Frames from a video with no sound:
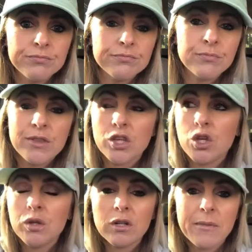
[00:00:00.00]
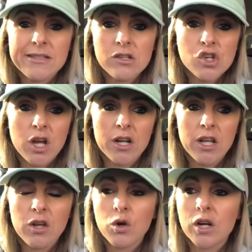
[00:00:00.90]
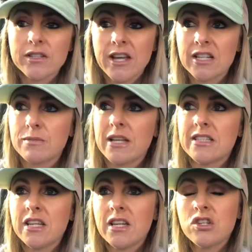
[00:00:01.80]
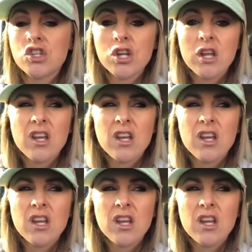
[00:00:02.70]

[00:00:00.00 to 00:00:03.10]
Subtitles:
with a cute little message on it or a text message,